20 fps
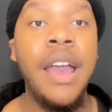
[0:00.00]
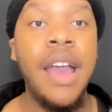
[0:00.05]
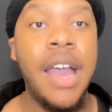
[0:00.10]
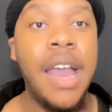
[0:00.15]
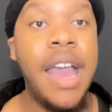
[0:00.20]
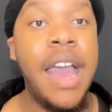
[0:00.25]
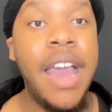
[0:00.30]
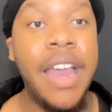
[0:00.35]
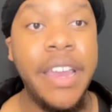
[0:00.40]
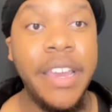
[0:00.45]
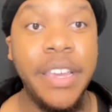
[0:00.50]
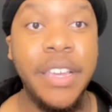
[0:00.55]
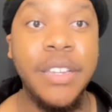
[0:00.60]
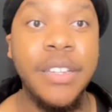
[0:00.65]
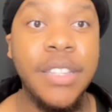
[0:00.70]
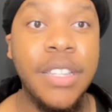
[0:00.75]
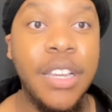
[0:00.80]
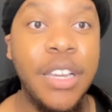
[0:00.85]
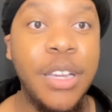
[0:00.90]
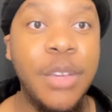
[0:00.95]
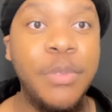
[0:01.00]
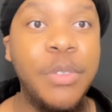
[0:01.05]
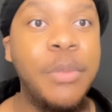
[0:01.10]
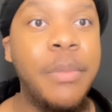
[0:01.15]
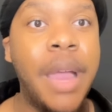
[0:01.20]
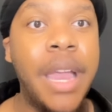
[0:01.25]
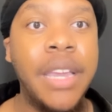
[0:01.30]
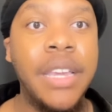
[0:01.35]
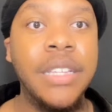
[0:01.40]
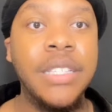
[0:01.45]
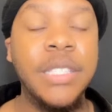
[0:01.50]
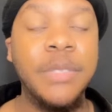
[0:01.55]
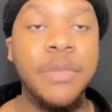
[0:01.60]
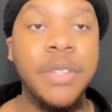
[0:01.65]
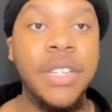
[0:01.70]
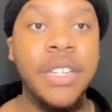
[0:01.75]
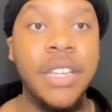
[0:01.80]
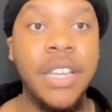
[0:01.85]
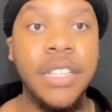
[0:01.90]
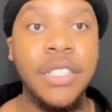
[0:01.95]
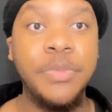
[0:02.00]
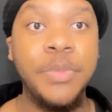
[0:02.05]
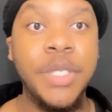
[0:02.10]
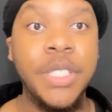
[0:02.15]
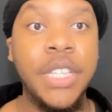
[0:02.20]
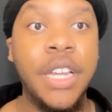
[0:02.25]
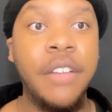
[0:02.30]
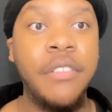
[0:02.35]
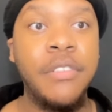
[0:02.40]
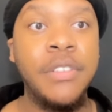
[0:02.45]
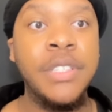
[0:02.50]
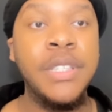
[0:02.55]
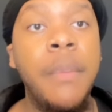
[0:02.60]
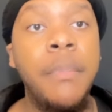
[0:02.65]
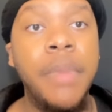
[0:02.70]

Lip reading: a high-end club. You might get some good customer service.